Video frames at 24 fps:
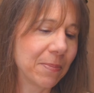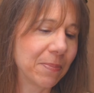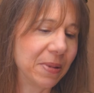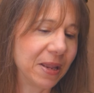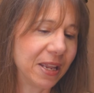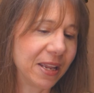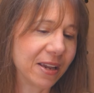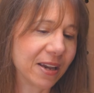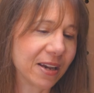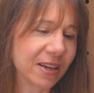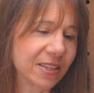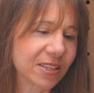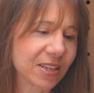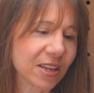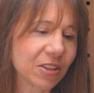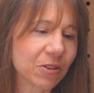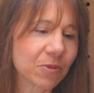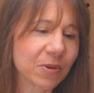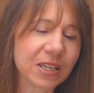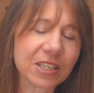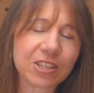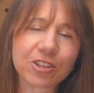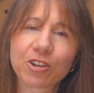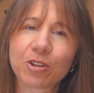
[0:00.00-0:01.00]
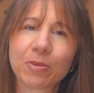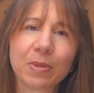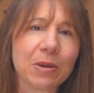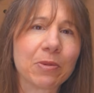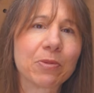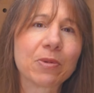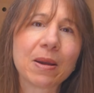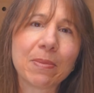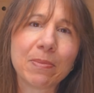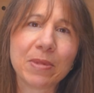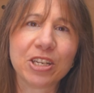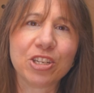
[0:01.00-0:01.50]
because otherwise you're gonna be
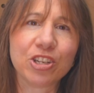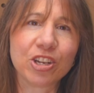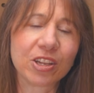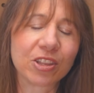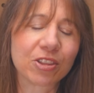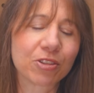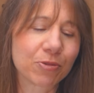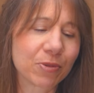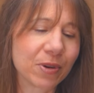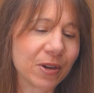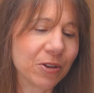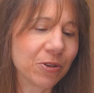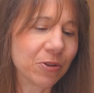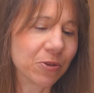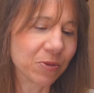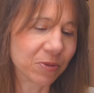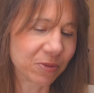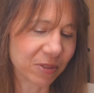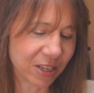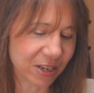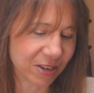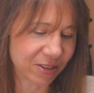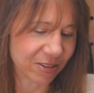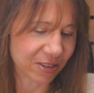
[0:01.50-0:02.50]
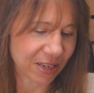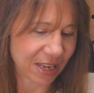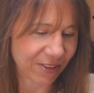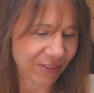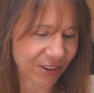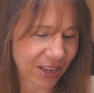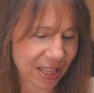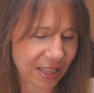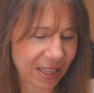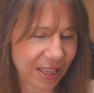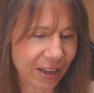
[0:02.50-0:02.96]
rummaging through. I've got